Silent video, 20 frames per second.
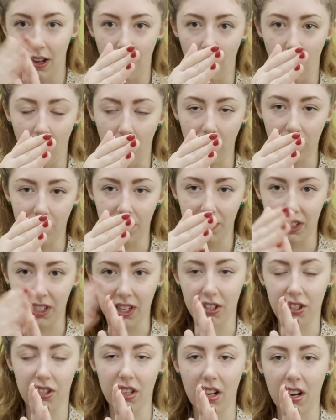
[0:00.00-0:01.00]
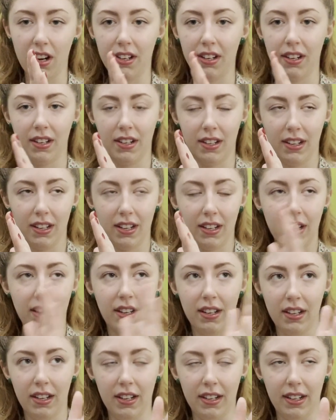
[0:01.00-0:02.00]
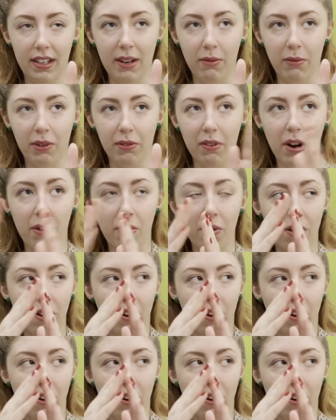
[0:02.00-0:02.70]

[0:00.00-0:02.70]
all of the stitches on, knit 1 row.